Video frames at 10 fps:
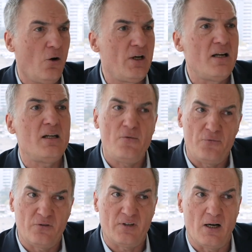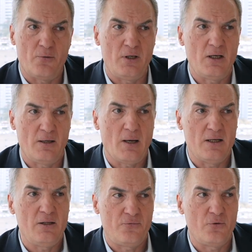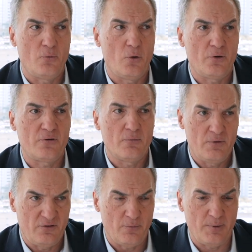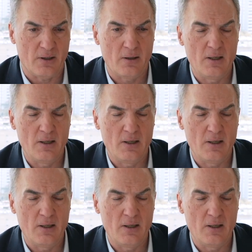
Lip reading: Again, if the salary and if the works disappear.